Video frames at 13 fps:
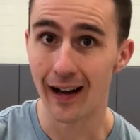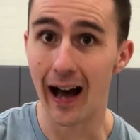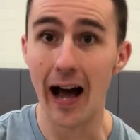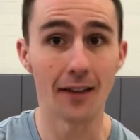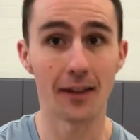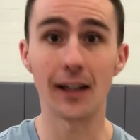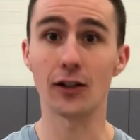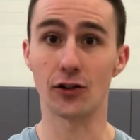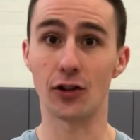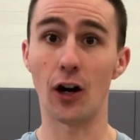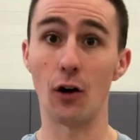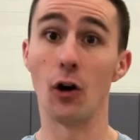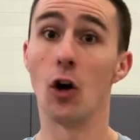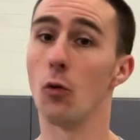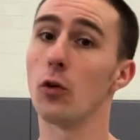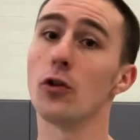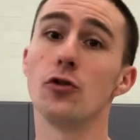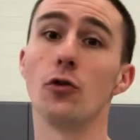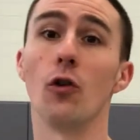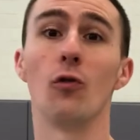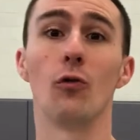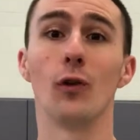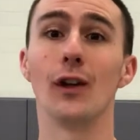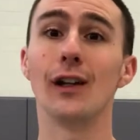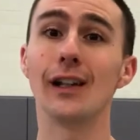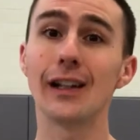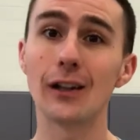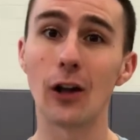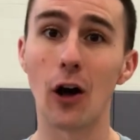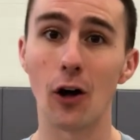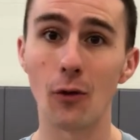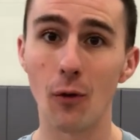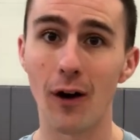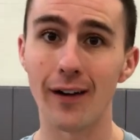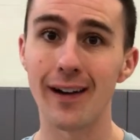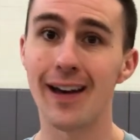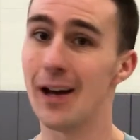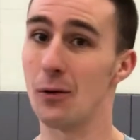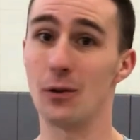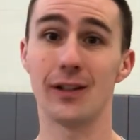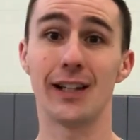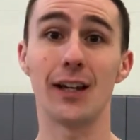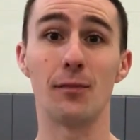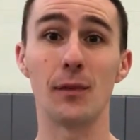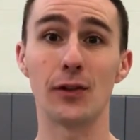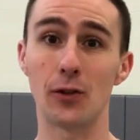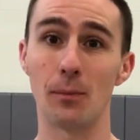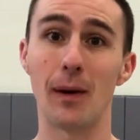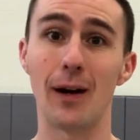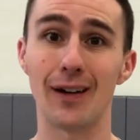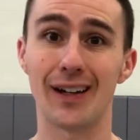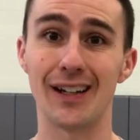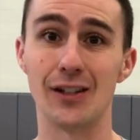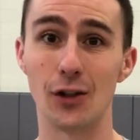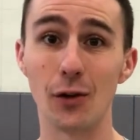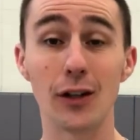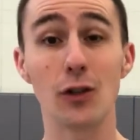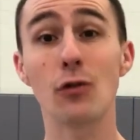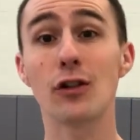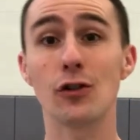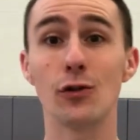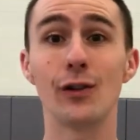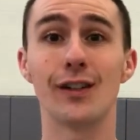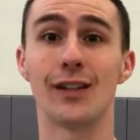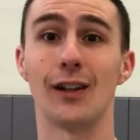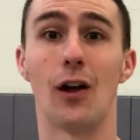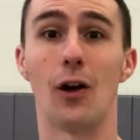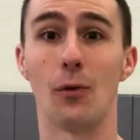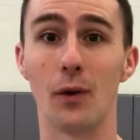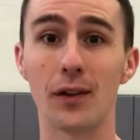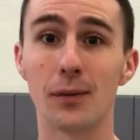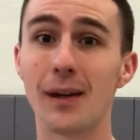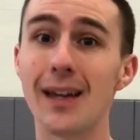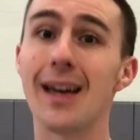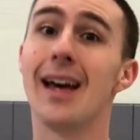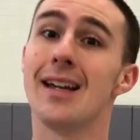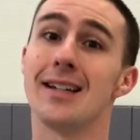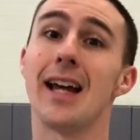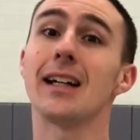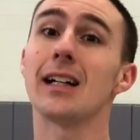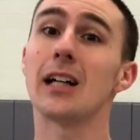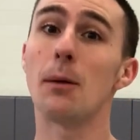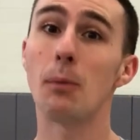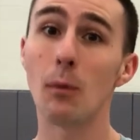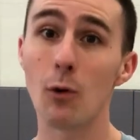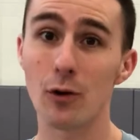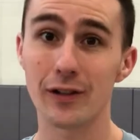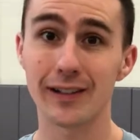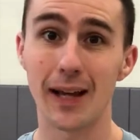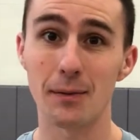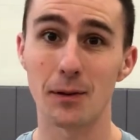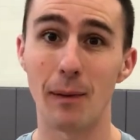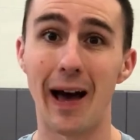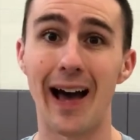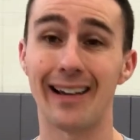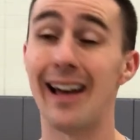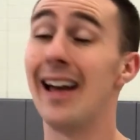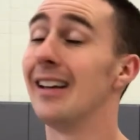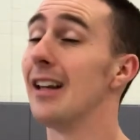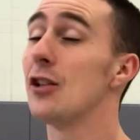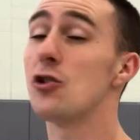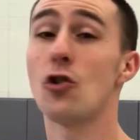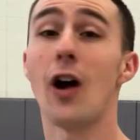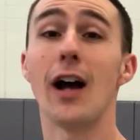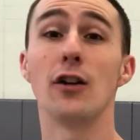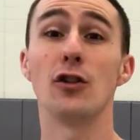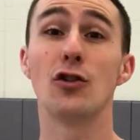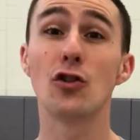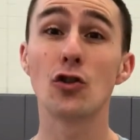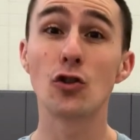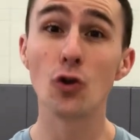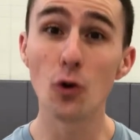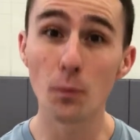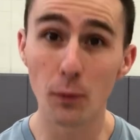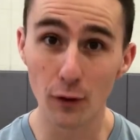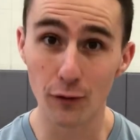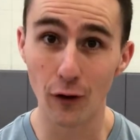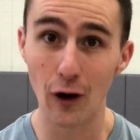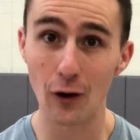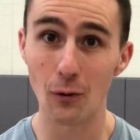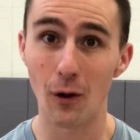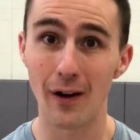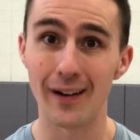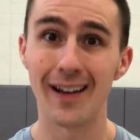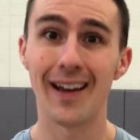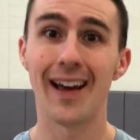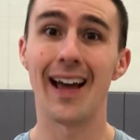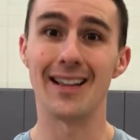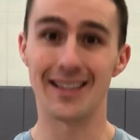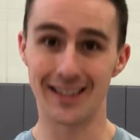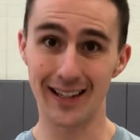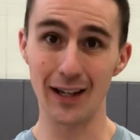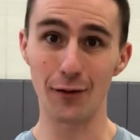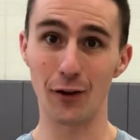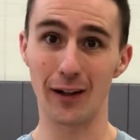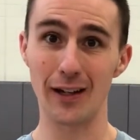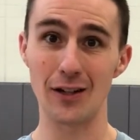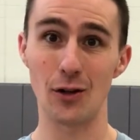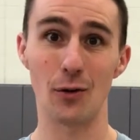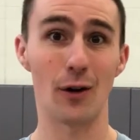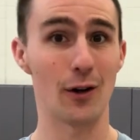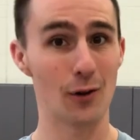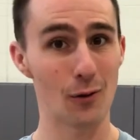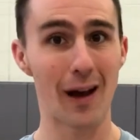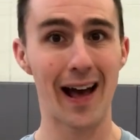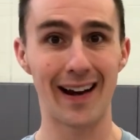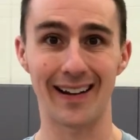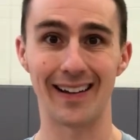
I think so. We're going to do a really long one, and we're going to see if Mr. Barry can do it. You can do this along with me. Take a couple more steps back. Let's try a super far one and see if we can do it. Are you ready?